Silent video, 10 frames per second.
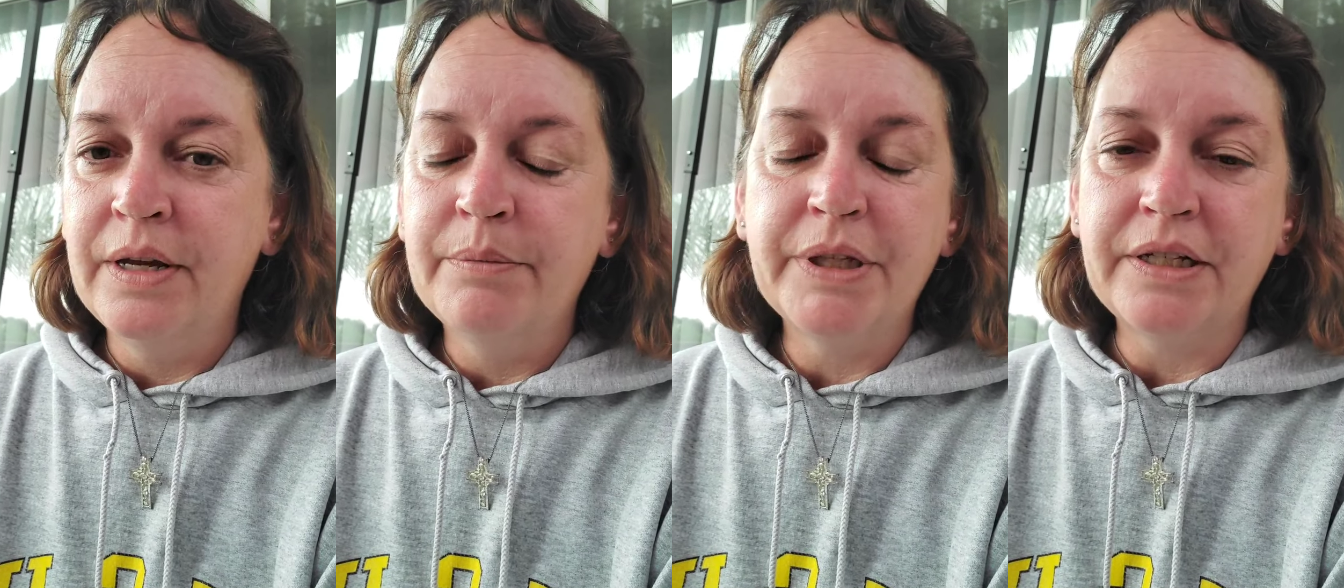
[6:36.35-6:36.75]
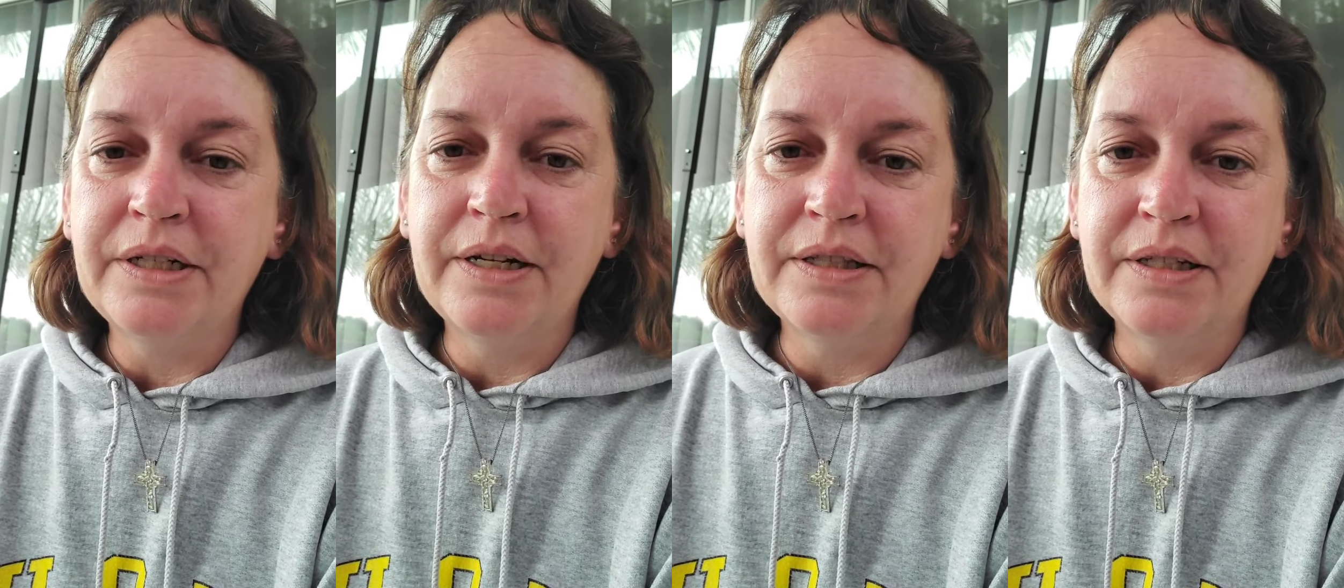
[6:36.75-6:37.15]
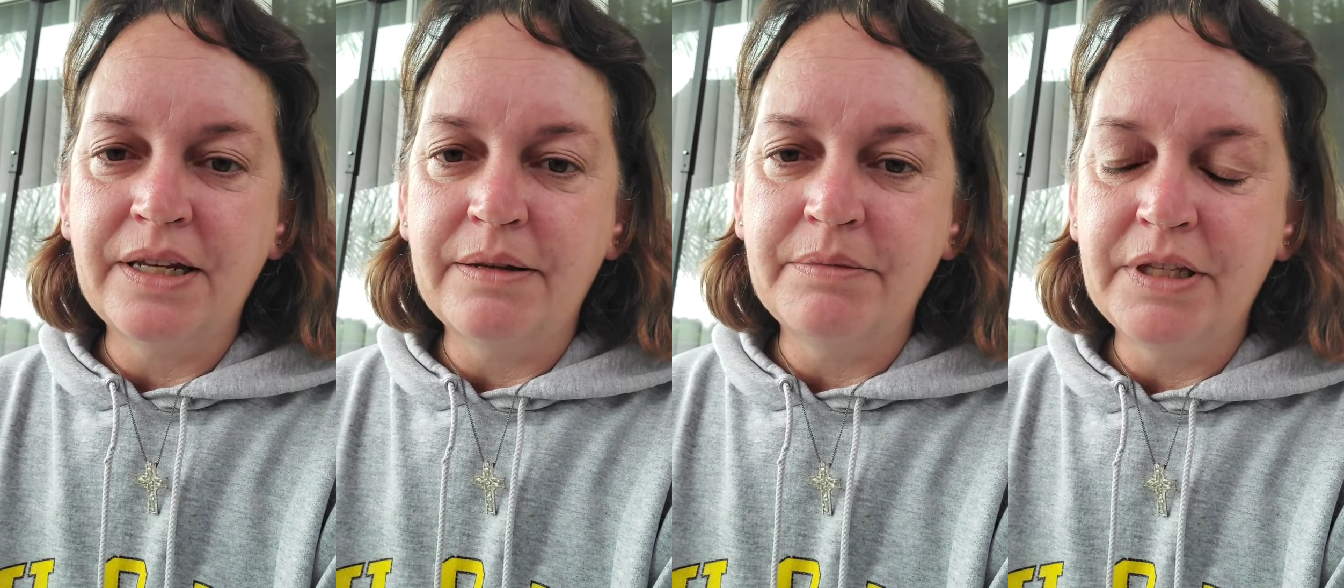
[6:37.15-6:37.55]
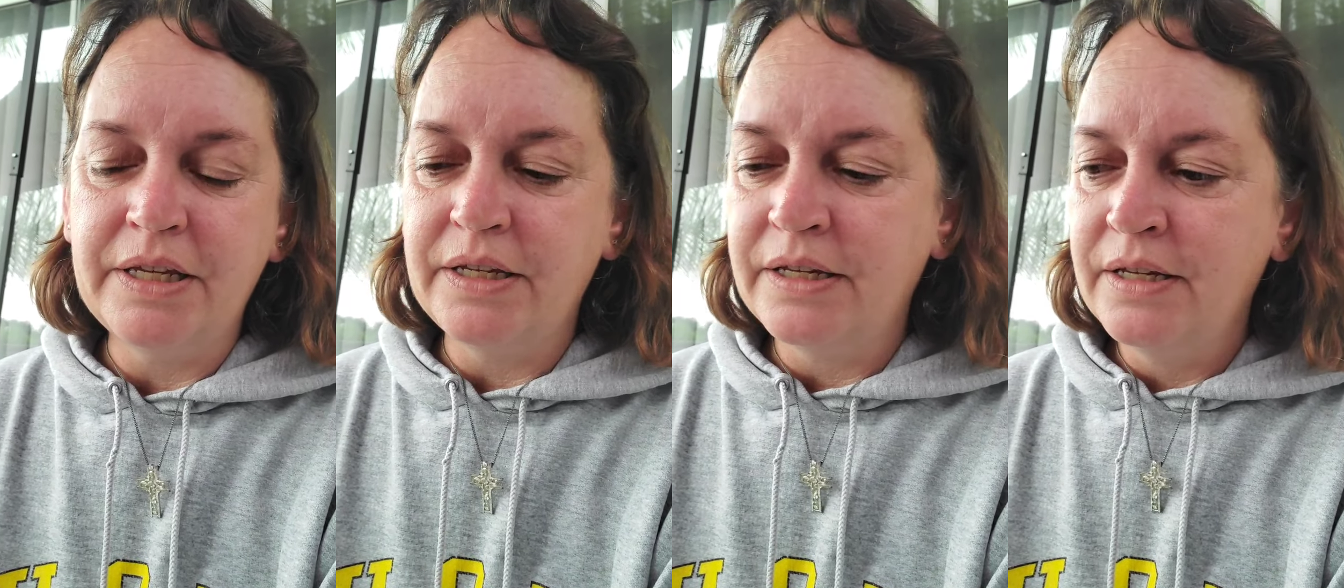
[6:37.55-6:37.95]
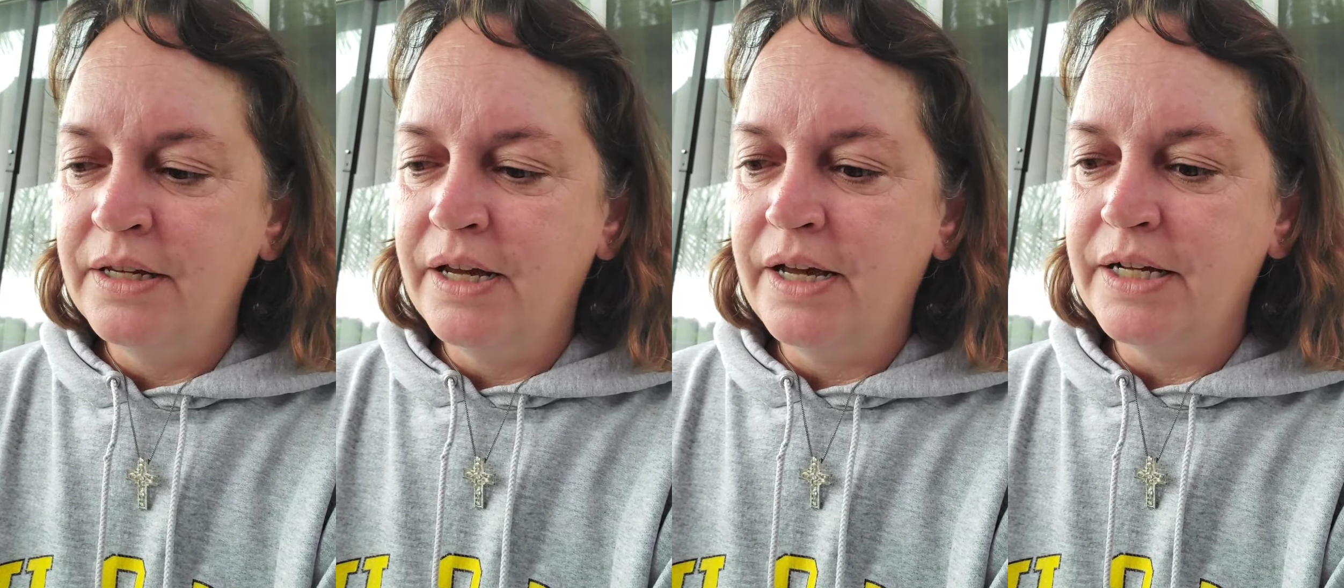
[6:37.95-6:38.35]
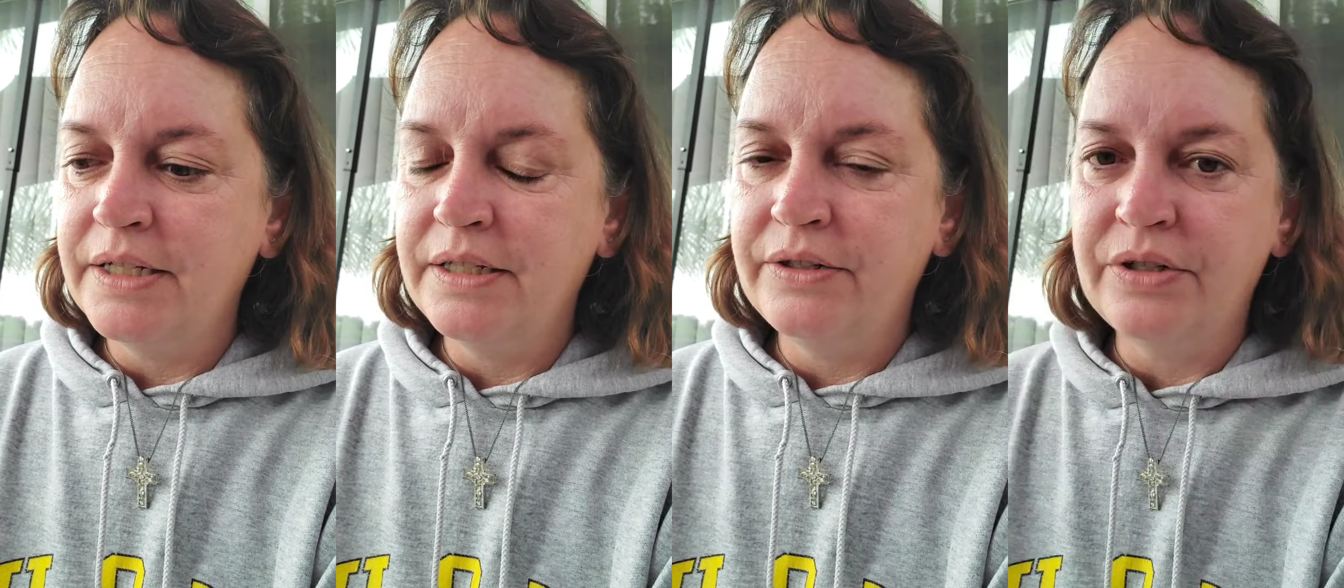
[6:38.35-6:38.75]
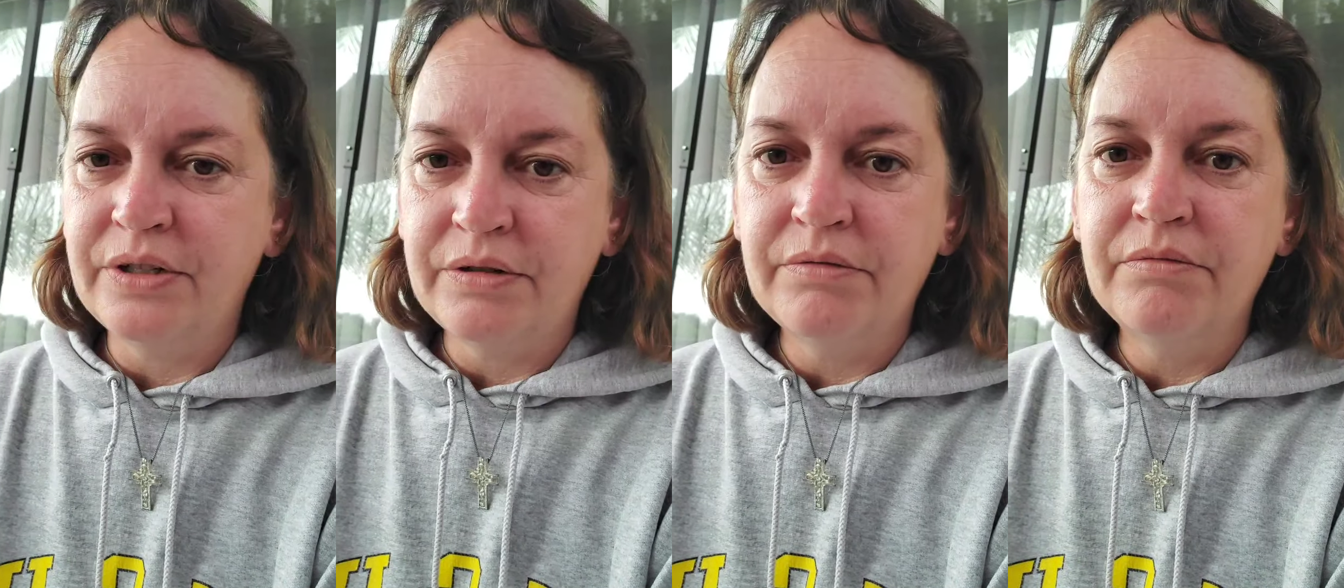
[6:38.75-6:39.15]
But that's not the same thing as just